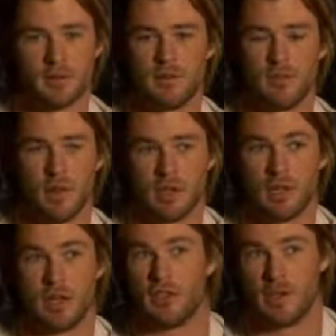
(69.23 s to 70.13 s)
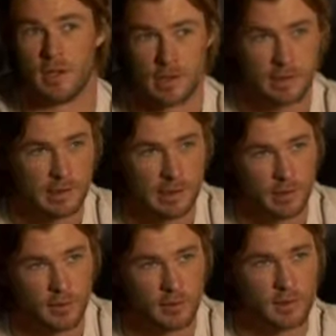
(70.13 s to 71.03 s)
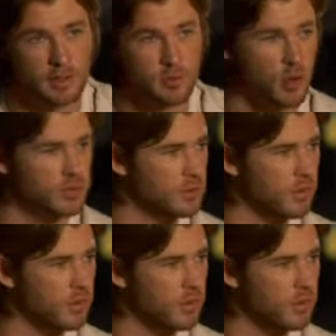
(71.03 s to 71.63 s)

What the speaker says: civilization, you know, or his personal